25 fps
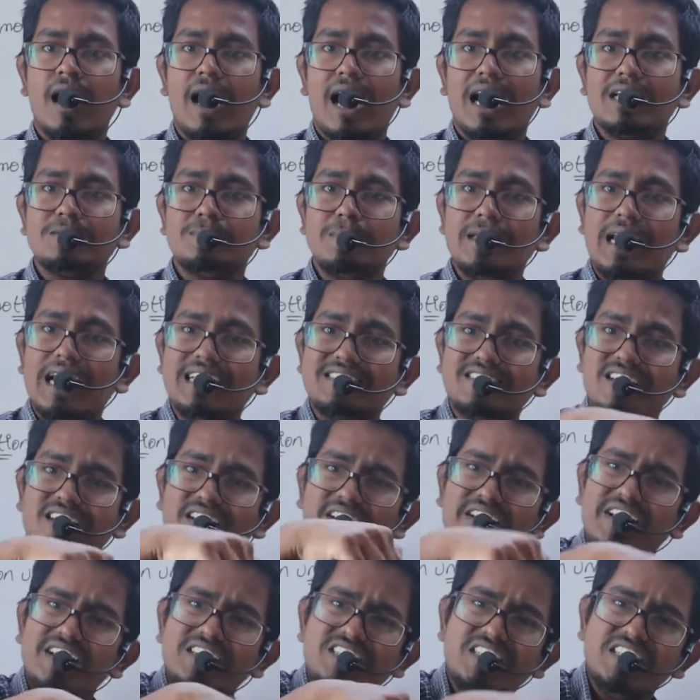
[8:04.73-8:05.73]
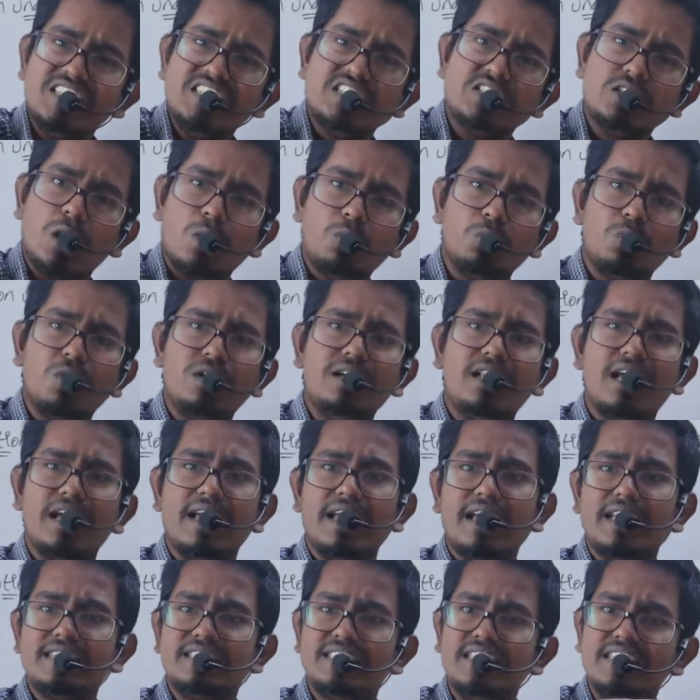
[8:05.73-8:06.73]
As my acceleration is in
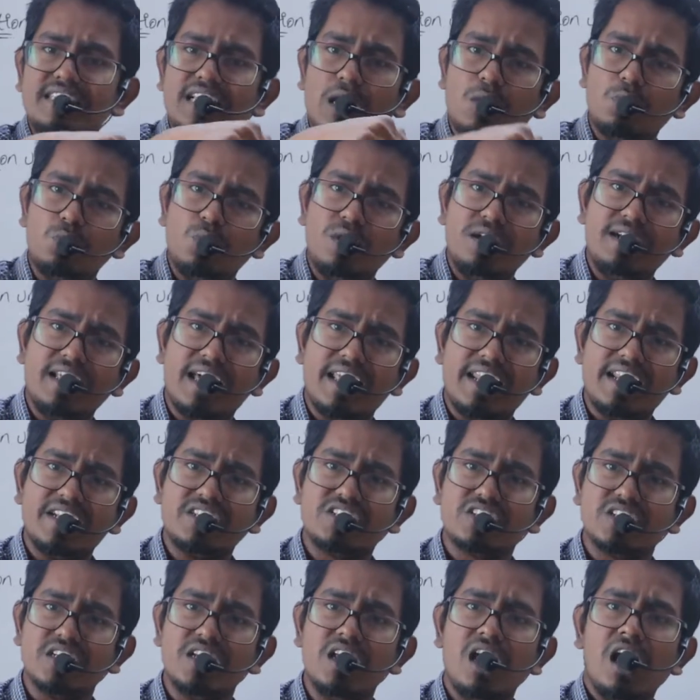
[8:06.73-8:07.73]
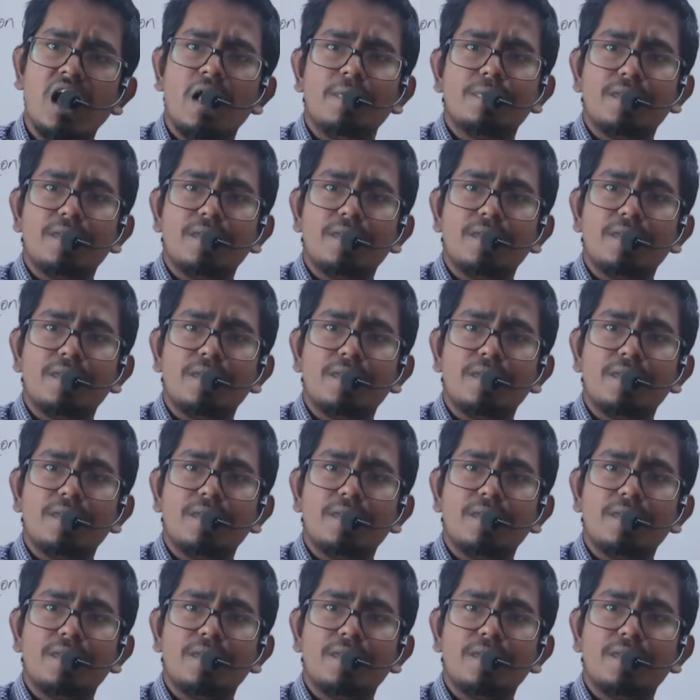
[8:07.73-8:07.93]
downward direction,